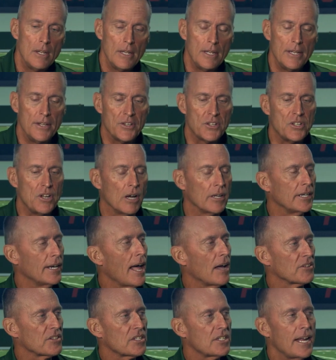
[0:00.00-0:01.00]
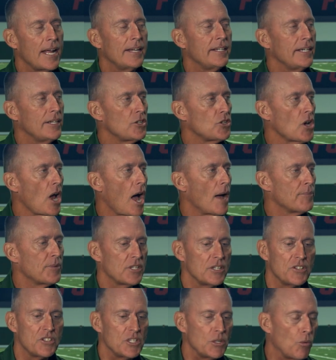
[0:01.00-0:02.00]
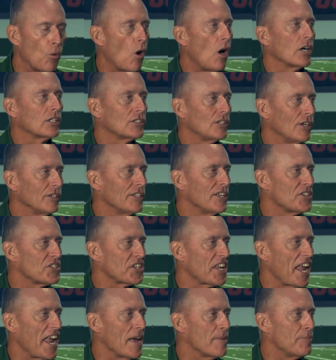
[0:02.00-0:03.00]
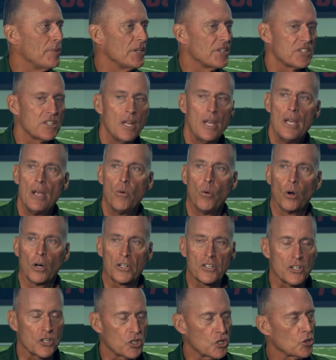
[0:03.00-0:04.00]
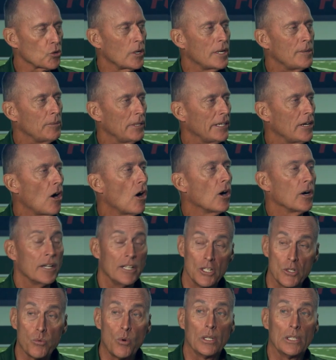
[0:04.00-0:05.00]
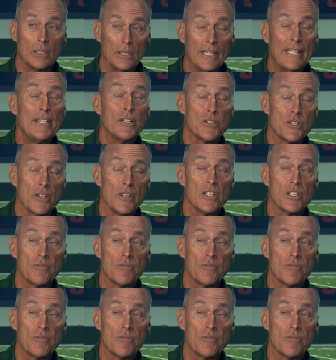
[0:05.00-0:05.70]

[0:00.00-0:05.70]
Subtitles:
has done an outstanding job since he walked on this campus, works extremely hard, and is one of the leaders of this